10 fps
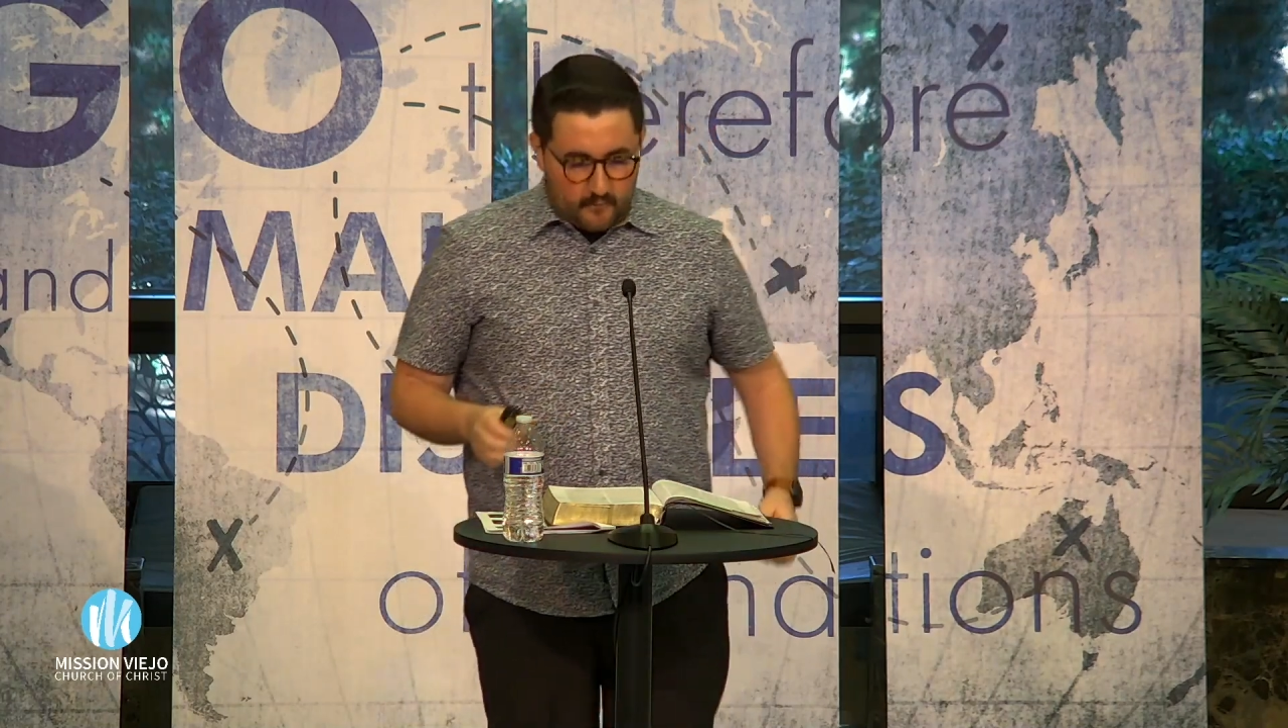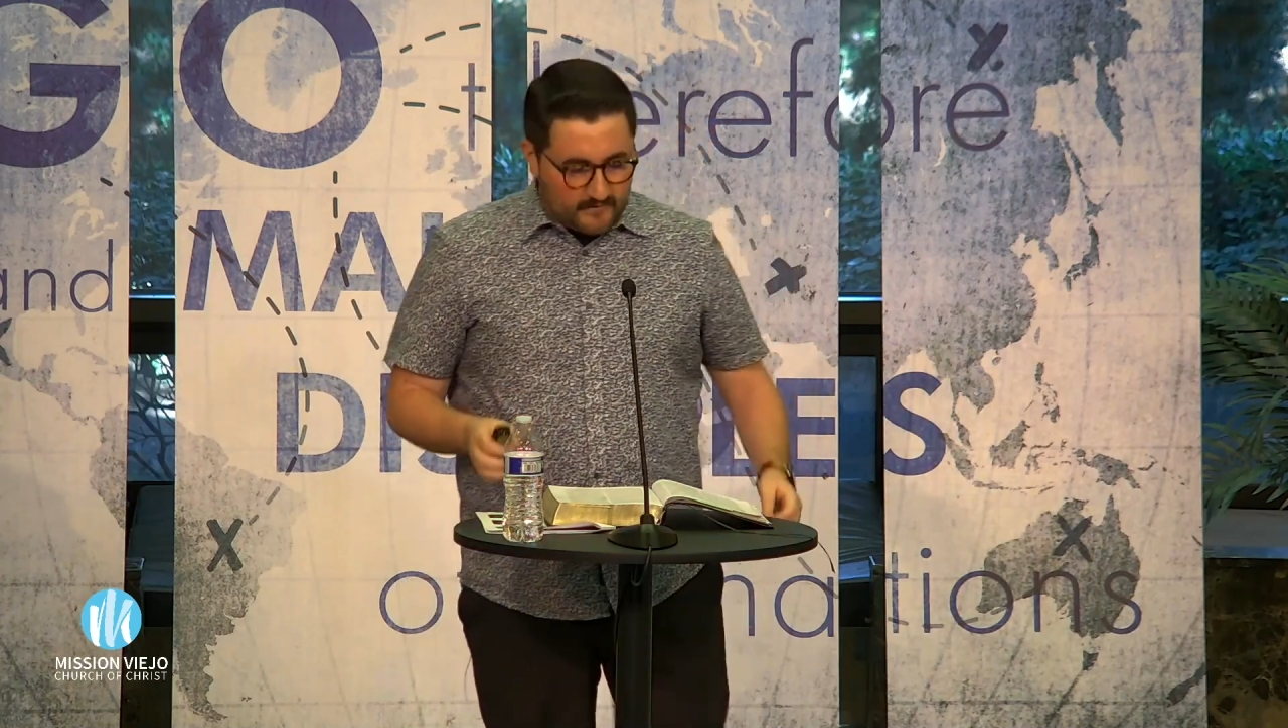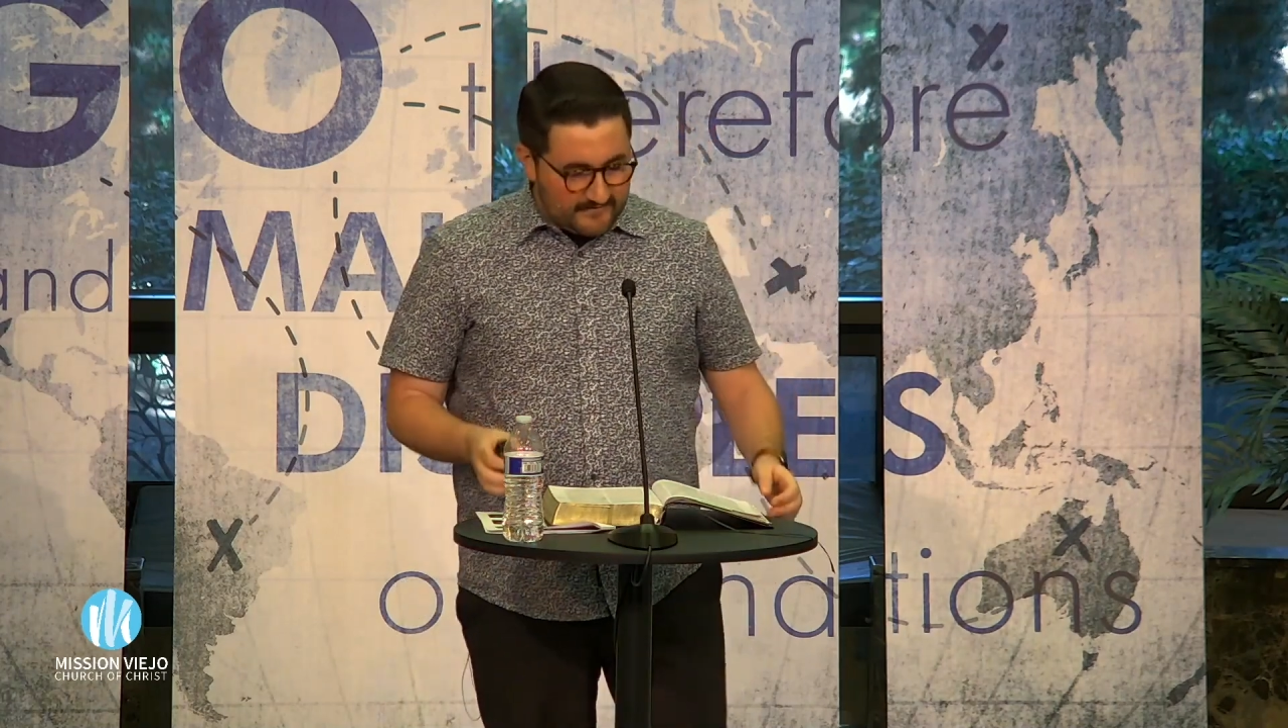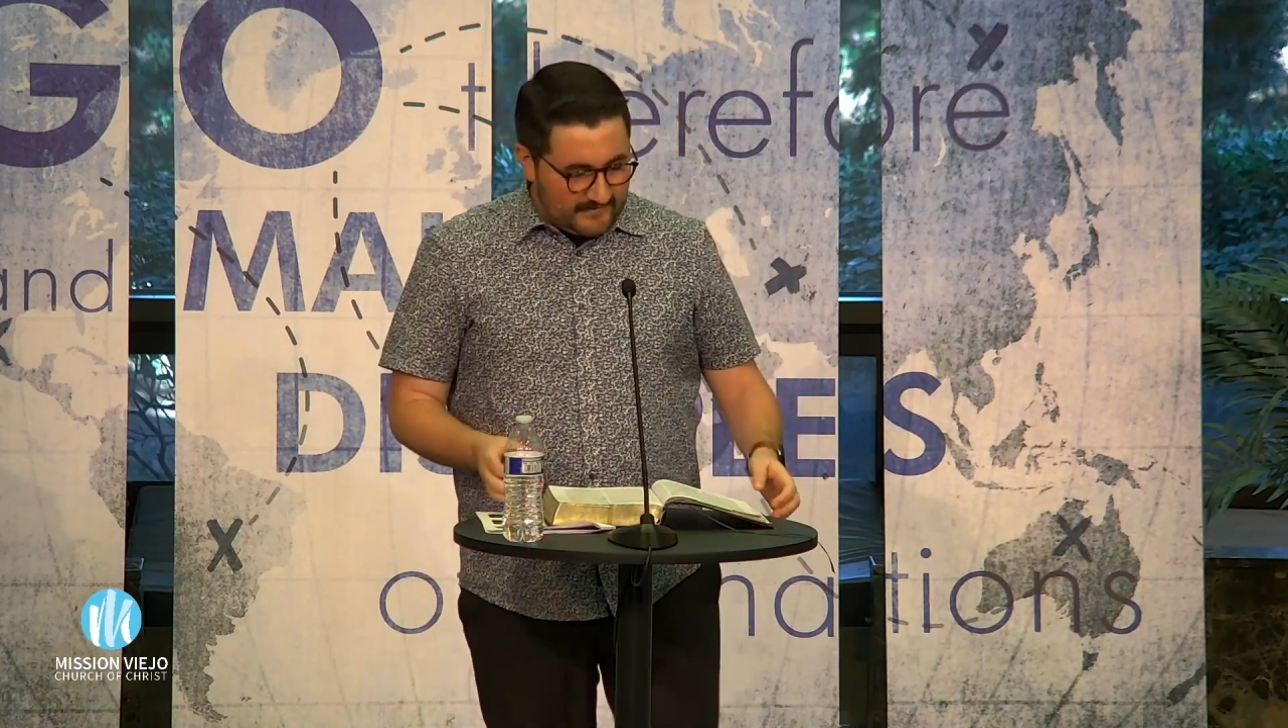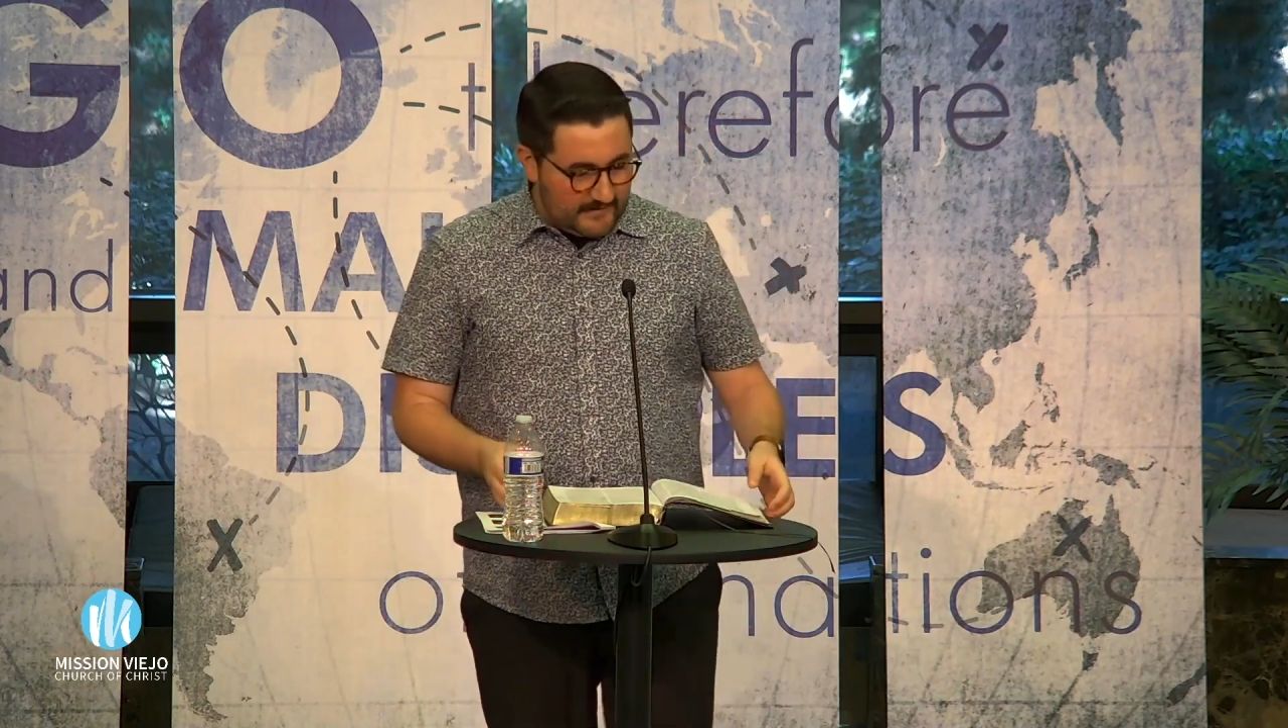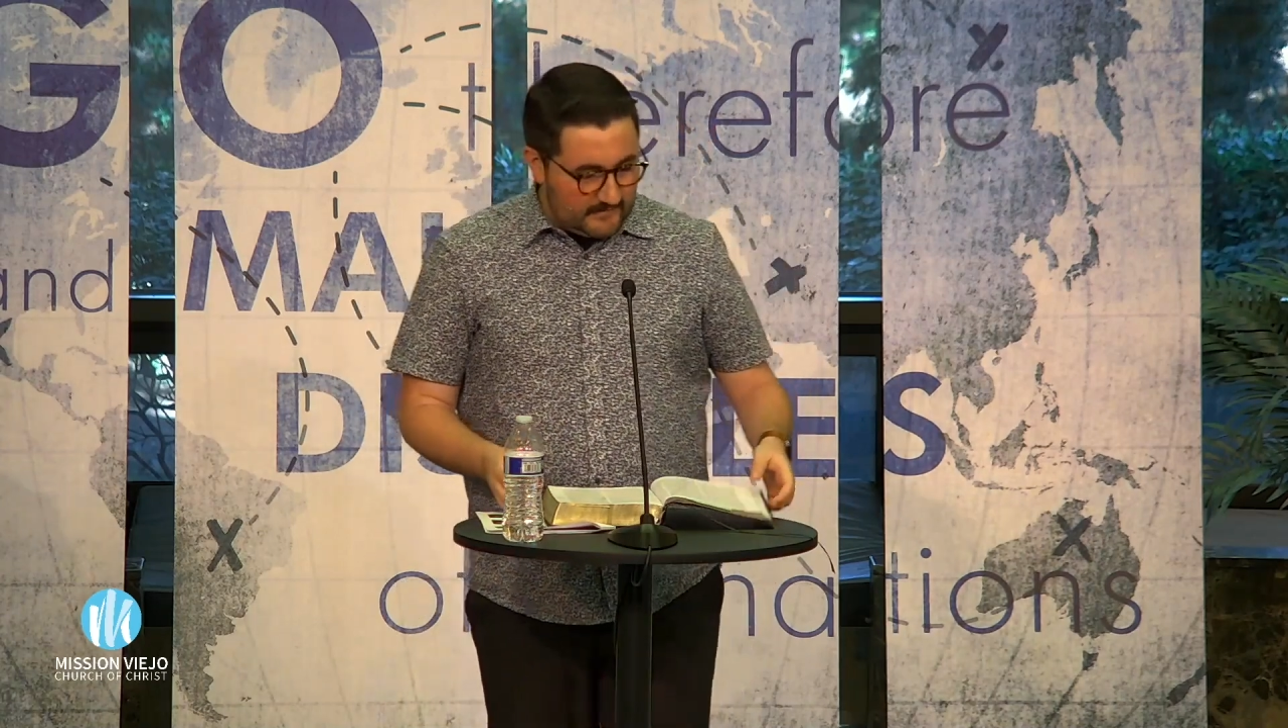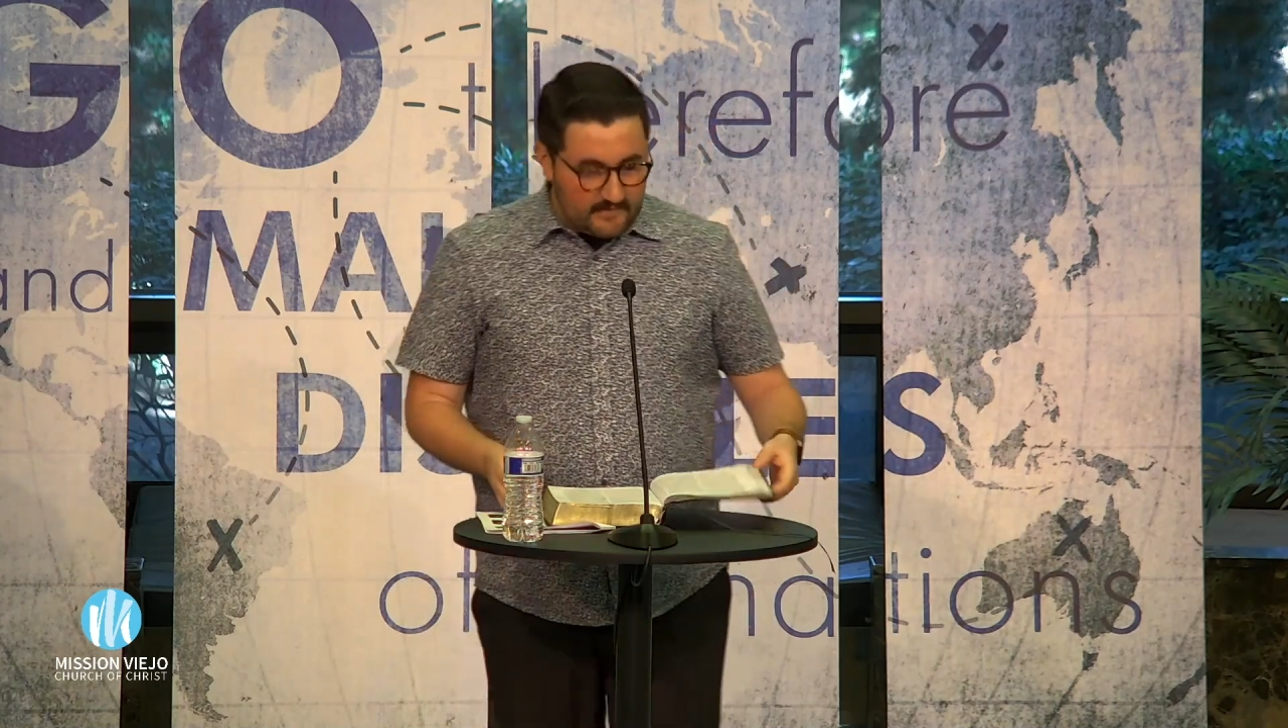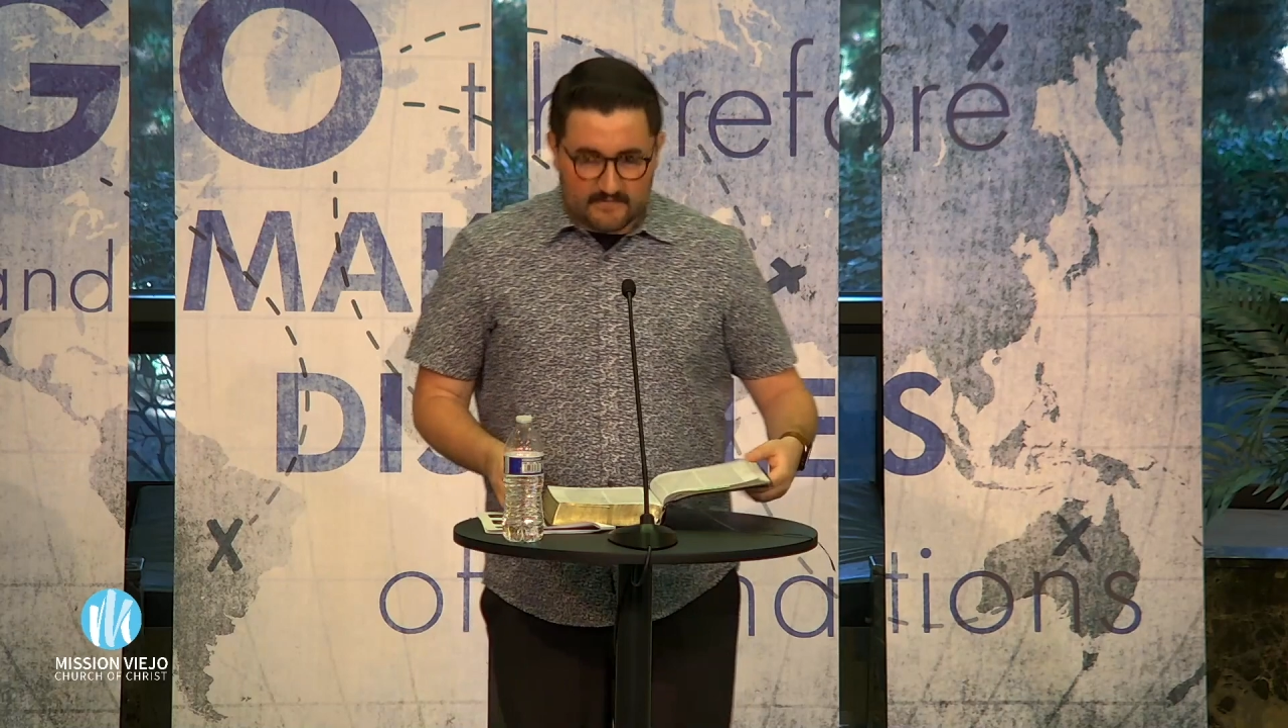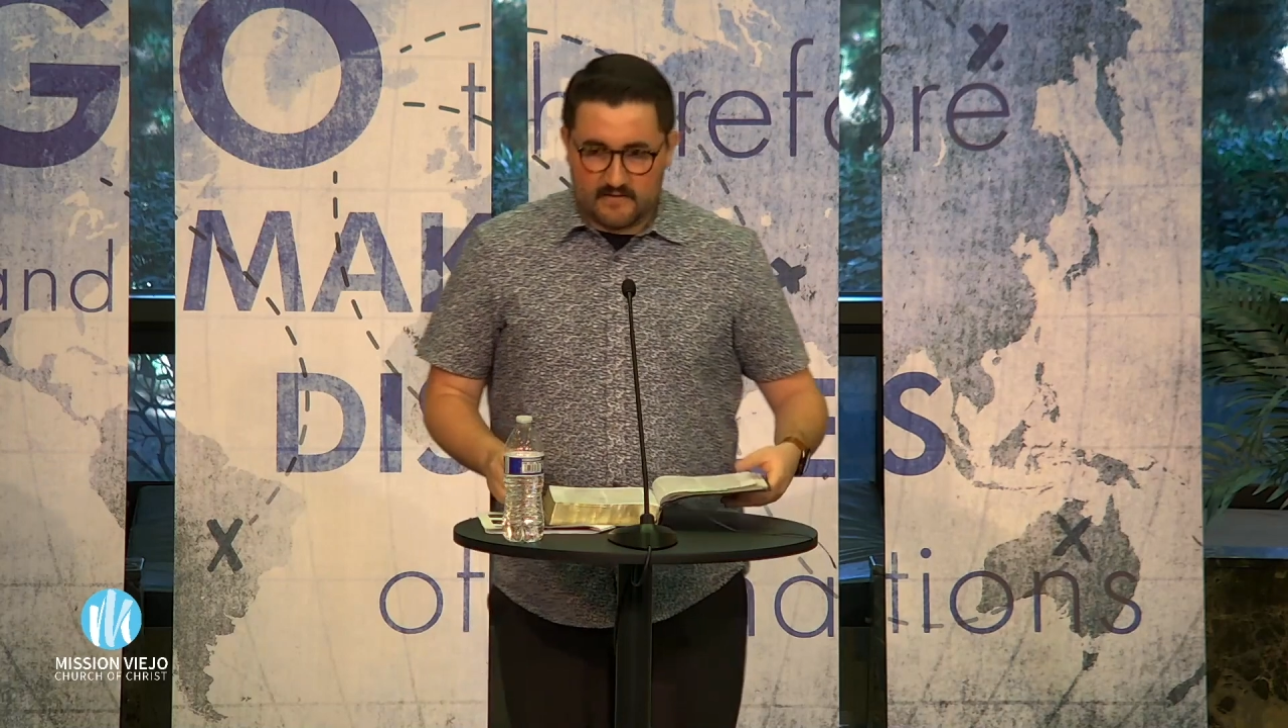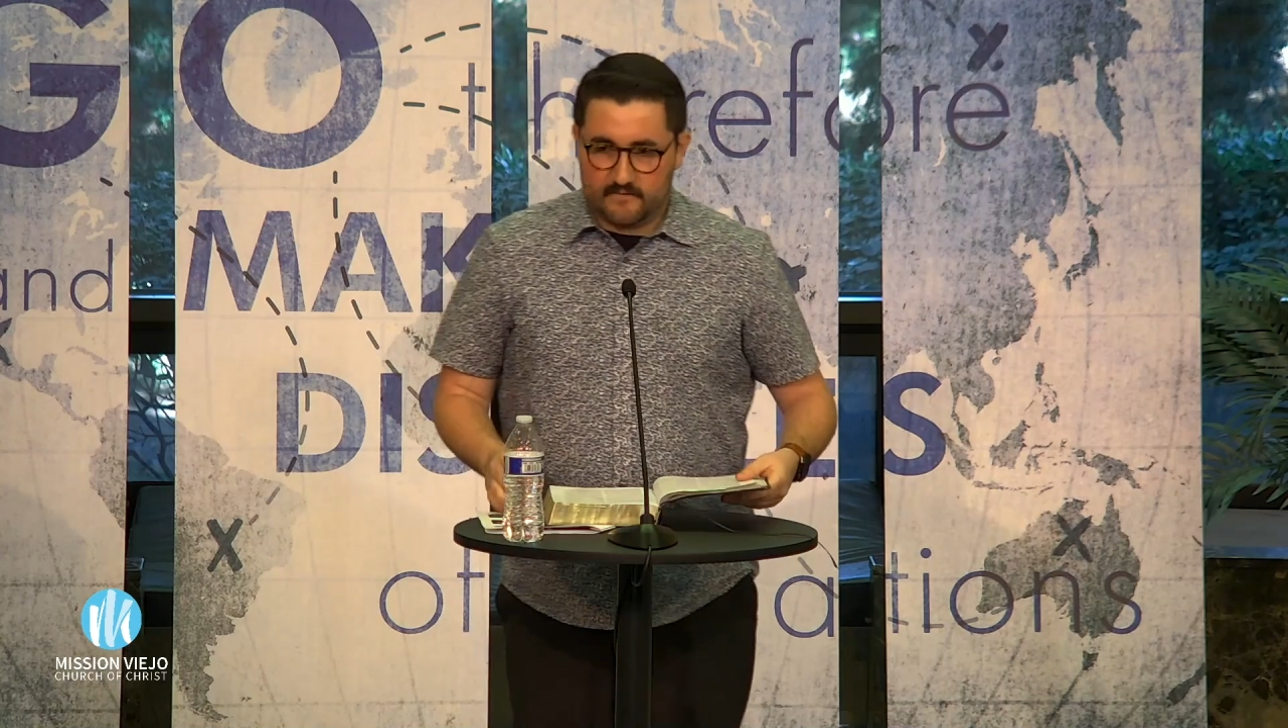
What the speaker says: 14,